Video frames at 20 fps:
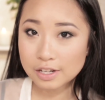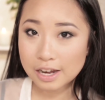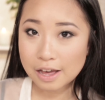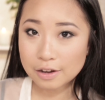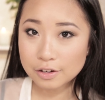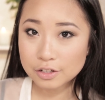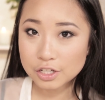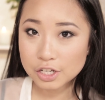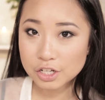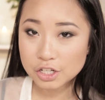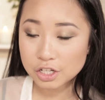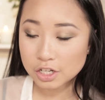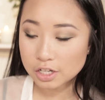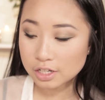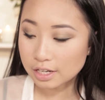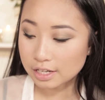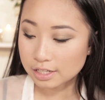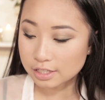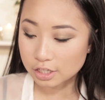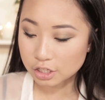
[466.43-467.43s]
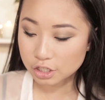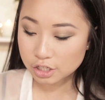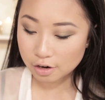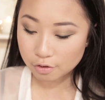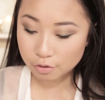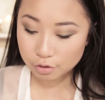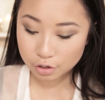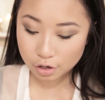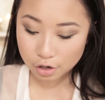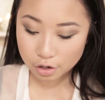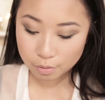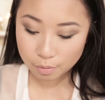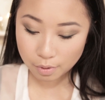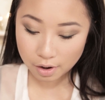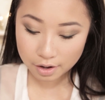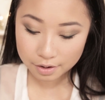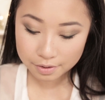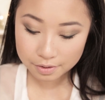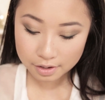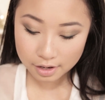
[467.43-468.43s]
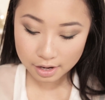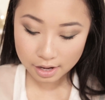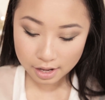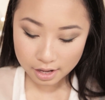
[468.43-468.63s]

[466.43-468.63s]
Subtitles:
Loud edition. It's the Sheryl Cole one.